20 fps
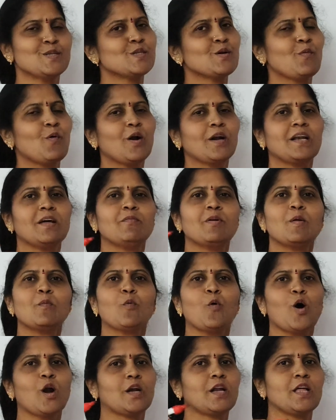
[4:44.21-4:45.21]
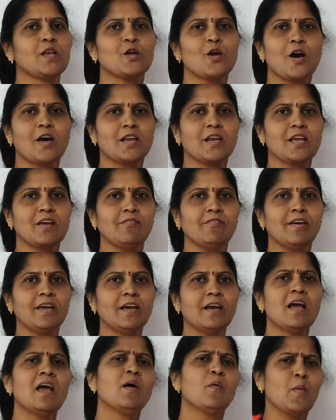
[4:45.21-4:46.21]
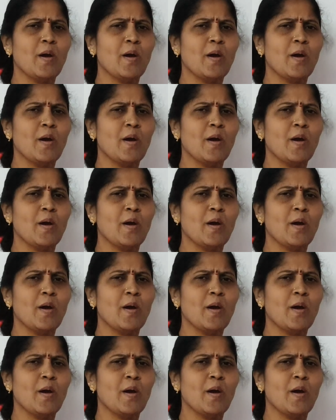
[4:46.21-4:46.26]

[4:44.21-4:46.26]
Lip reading: So whatever water you are giving,